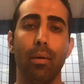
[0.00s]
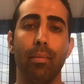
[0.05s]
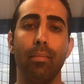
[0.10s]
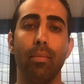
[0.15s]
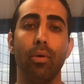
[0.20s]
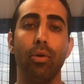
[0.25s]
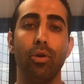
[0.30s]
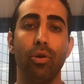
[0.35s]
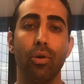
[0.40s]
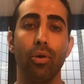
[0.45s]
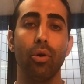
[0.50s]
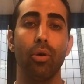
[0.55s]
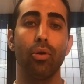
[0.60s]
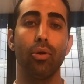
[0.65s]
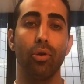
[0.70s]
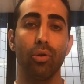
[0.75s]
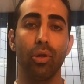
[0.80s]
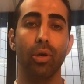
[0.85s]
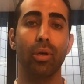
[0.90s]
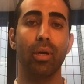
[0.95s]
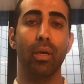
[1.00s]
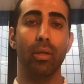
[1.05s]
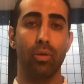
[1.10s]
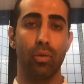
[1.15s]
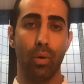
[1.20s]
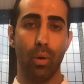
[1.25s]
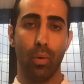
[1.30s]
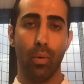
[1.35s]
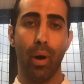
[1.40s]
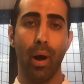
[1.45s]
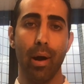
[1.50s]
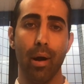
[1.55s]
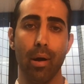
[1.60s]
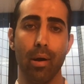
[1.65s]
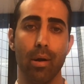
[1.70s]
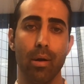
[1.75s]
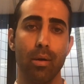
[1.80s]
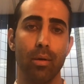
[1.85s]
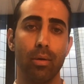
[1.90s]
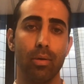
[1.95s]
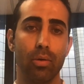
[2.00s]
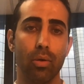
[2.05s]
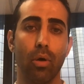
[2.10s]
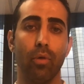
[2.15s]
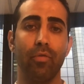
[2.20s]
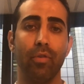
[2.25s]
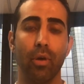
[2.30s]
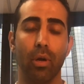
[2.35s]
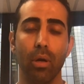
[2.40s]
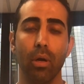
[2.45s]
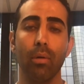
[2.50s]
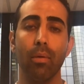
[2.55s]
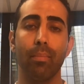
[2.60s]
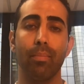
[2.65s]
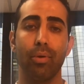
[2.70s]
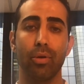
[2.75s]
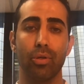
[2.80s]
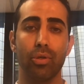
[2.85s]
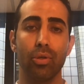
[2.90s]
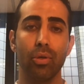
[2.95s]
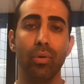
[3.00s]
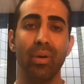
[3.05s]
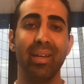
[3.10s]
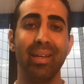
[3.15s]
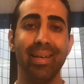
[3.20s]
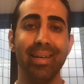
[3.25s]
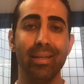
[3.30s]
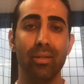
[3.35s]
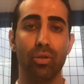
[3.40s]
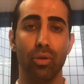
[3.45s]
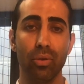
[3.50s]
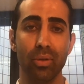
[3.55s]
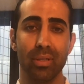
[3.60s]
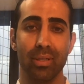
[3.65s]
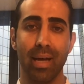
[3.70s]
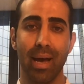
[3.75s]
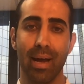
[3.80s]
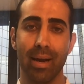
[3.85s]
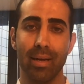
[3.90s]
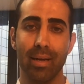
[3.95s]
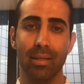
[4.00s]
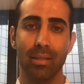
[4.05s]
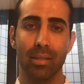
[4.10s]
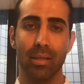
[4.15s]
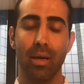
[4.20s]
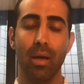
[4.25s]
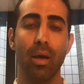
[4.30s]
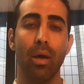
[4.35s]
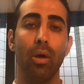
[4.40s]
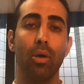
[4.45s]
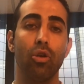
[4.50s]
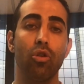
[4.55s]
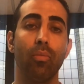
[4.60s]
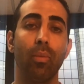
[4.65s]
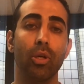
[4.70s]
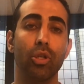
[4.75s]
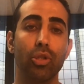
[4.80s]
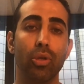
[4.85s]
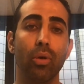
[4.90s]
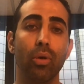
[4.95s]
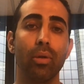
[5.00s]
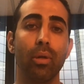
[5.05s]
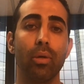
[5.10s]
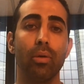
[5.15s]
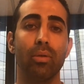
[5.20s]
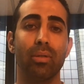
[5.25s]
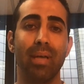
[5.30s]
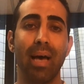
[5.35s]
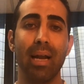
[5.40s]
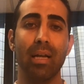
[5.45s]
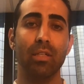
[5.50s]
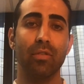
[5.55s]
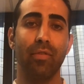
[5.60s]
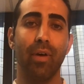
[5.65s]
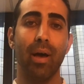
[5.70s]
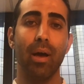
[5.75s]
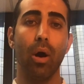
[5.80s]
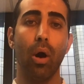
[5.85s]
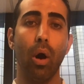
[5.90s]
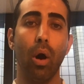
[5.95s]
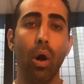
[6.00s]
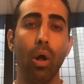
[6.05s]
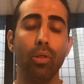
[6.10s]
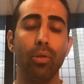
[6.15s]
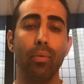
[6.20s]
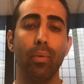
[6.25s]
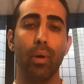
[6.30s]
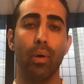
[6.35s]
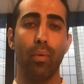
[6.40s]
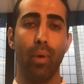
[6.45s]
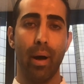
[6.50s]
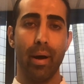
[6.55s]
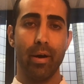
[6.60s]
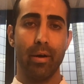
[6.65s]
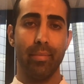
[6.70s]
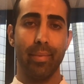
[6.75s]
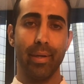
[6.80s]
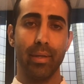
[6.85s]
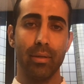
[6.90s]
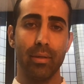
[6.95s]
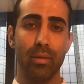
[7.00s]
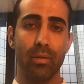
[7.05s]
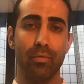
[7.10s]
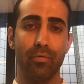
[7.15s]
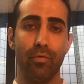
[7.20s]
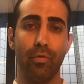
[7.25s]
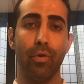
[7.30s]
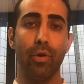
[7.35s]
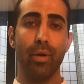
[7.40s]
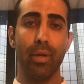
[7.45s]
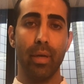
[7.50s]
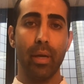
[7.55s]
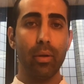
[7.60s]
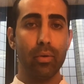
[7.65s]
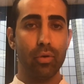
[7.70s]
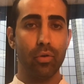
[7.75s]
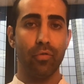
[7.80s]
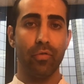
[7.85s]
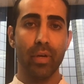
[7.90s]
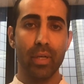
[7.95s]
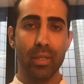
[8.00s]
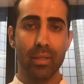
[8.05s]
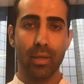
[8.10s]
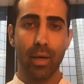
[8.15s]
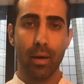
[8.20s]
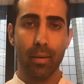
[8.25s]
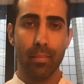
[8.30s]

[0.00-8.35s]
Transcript: you're looking to acquire. So if you're going to pursue an E2 status, you must show that you satisfy all the requirements for an E2 visa.